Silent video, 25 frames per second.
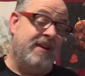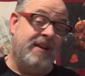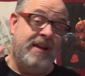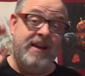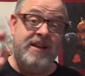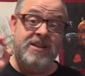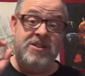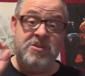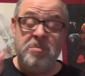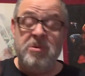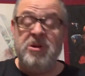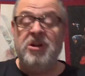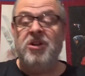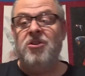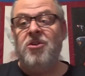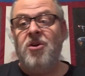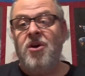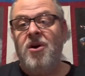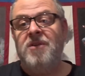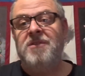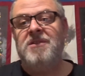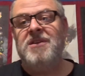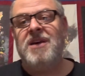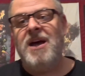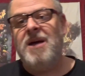It's been a
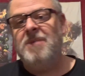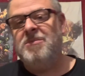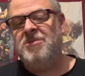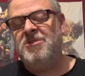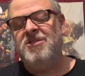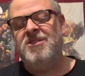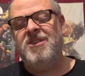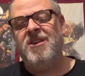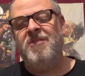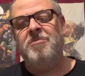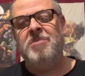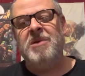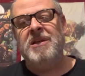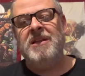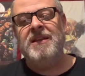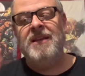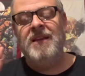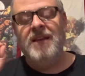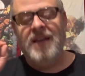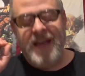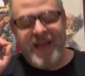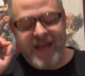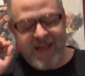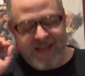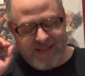long time since I've been
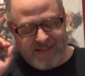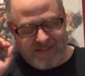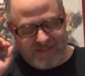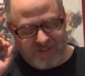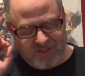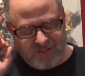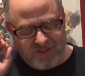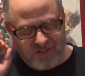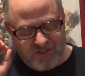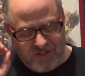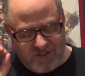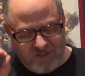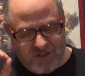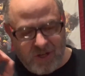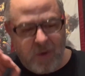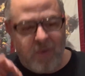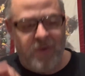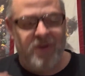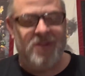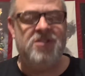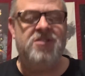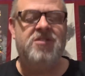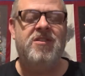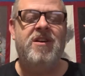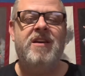so
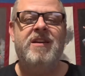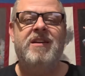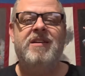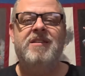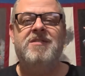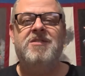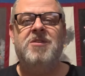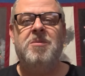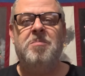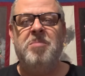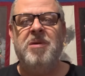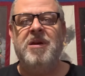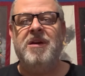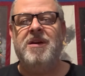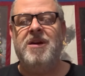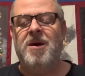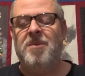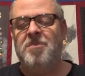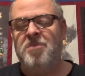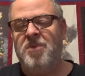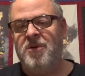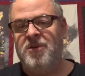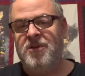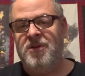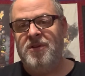excited to pick
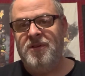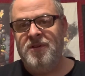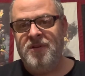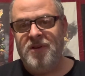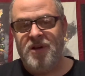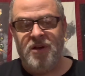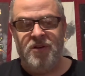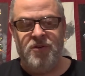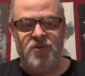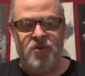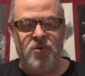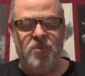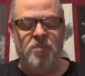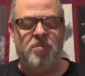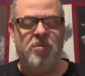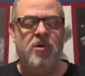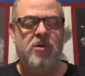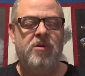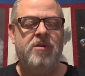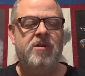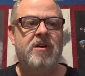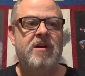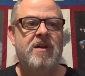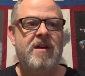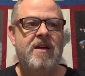up a new
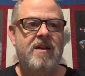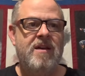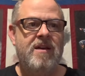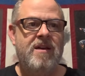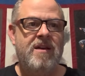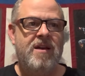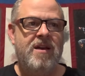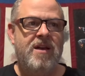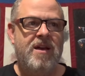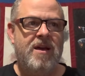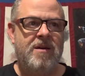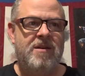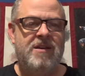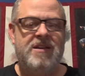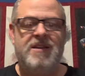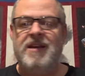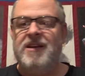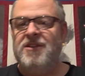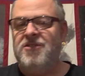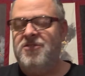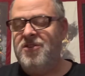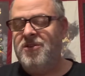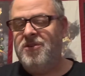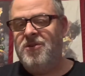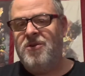book.
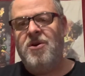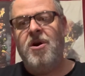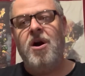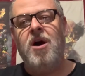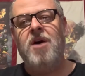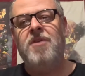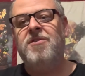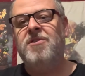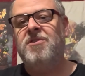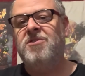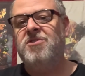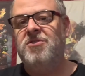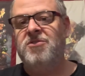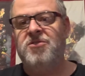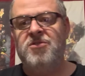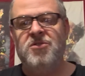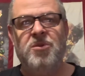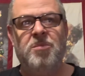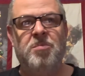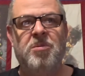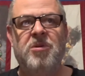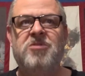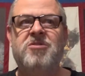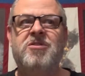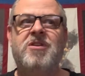Yes, there are authors. There's new
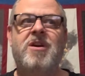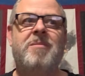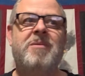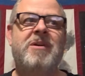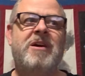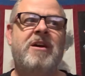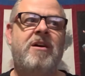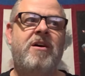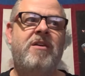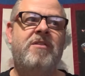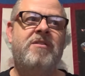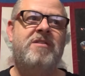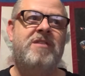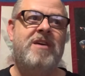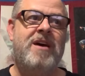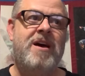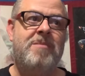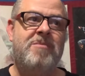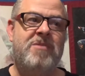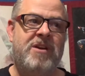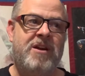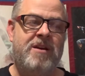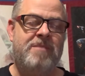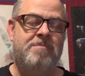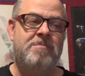books coming out all the time
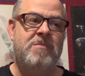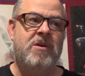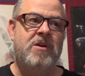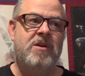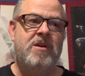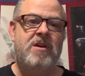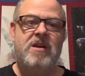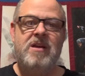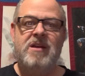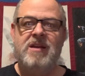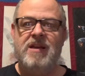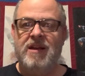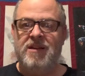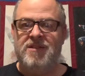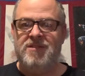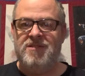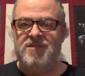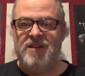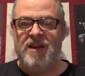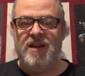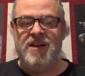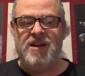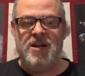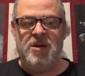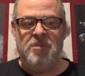that I'm
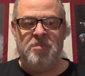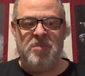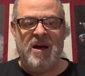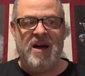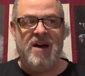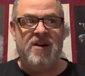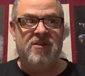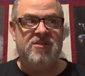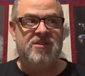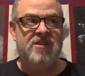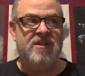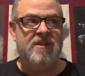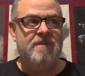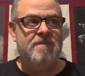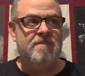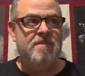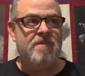excited about.